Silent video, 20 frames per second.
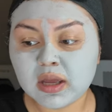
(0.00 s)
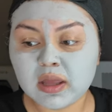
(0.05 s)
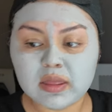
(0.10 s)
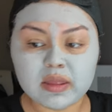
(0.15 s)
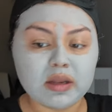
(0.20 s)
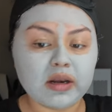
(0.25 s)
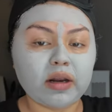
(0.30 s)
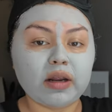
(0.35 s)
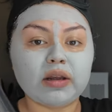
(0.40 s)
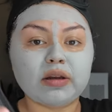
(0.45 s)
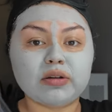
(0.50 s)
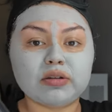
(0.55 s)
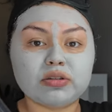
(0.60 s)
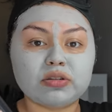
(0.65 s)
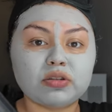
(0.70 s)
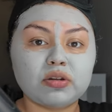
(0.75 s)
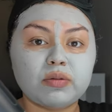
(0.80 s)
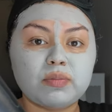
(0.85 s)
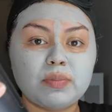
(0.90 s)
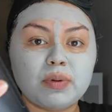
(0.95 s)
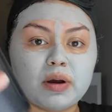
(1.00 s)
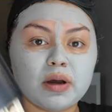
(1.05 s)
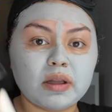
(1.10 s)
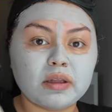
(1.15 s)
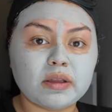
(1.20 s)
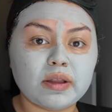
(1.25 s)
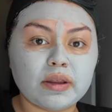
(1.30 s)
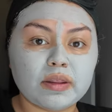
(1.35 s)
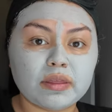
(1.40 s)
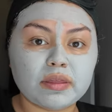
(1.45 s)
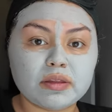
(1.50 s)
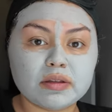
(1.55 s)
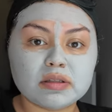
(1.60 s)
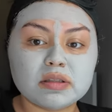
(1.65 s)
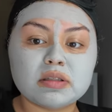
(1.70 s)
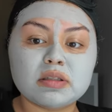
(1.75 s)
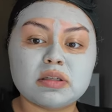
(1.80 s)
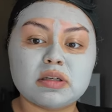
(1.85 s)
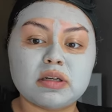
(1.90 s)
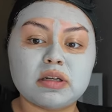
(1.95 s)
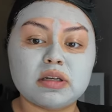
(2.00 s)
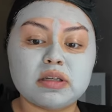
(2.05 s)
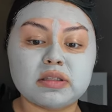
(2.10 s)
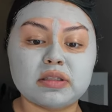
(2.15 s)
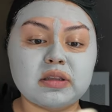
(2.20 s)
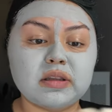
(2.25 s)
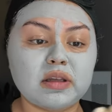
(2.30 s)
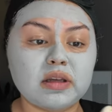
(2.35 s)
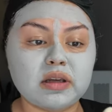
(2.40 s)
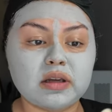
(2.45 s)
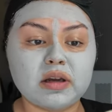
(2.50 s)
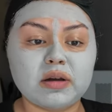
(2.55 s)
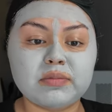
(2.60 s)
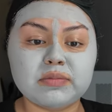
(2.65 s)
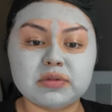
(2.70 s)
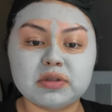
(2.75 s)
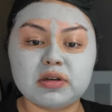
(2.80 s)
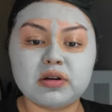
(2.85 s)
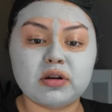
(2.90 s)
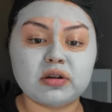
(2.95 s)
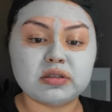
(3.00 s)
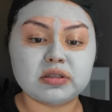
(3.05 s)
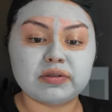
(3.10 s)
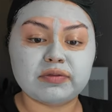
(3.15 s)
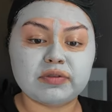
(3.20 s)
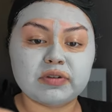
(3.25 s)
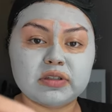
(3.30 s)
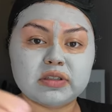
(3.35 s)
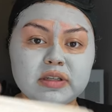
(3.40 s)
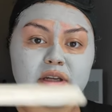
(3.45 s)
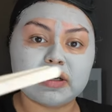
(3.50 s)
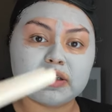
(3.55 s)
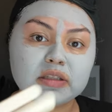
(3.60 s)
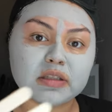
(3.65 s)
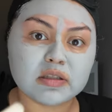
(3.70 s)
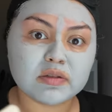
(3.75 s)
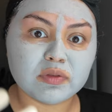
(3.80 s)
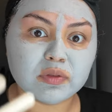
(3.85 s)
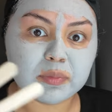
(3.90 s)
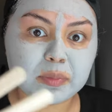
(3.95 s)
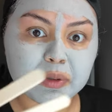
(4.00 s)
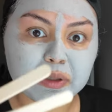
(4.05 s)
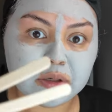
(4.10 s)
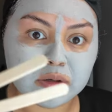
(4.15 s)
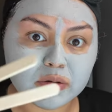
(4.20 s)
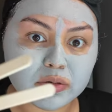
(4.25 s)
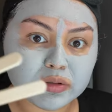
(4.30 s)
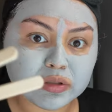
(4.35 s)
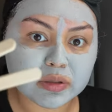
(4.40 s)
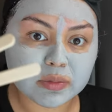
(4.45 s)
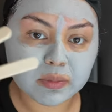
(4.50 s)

And then I also bought, like, the sticks, and they comes in all different sizes from my nose.